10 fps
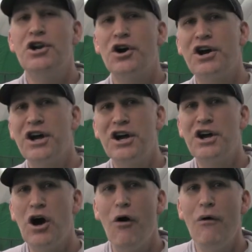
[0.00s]
you're gonna
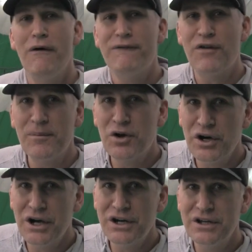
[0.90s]
go from
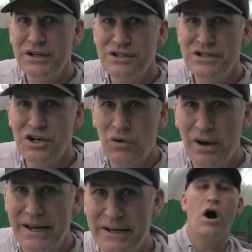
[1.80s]
good to
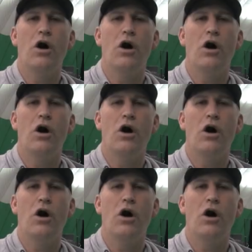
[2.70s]
great.